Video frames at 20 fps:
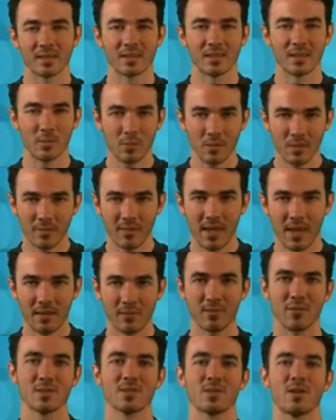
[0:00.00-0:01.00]
Can you believe
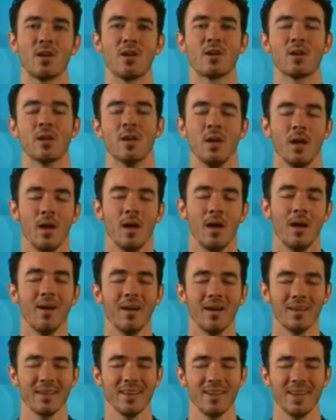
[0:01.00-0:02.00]
that? For the song
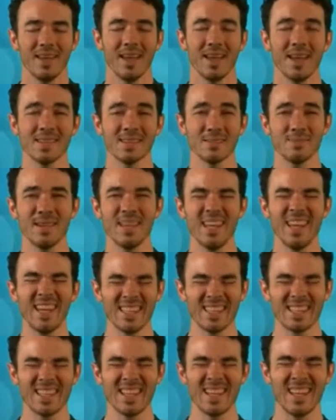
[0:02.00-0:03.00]

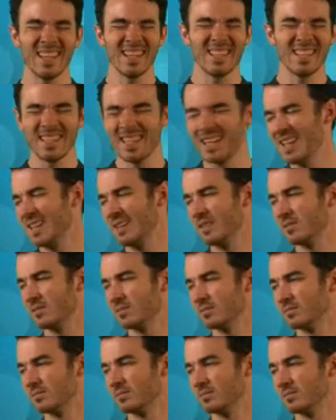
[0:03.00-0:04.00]

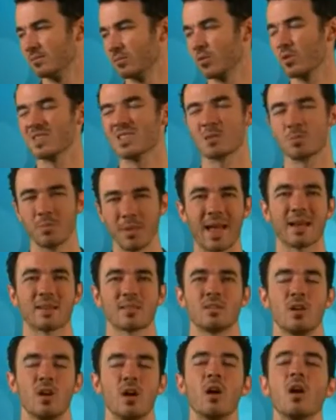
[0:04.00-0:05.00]
R-E-S-P-E-C-T.
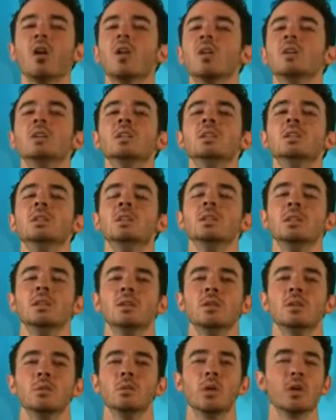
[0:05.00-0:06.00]
Respect, y'all.
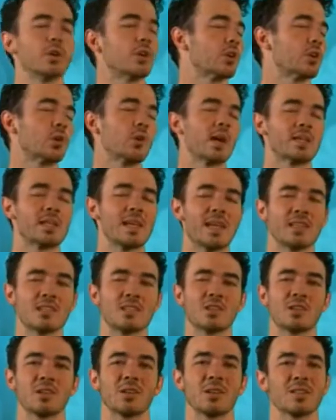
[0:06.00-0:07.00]
Well, your correct
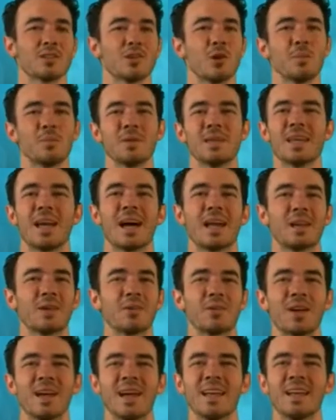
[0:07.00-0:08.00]
answer, let's hope you
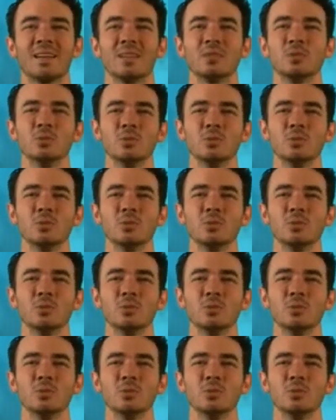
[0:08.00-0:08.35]
got it right.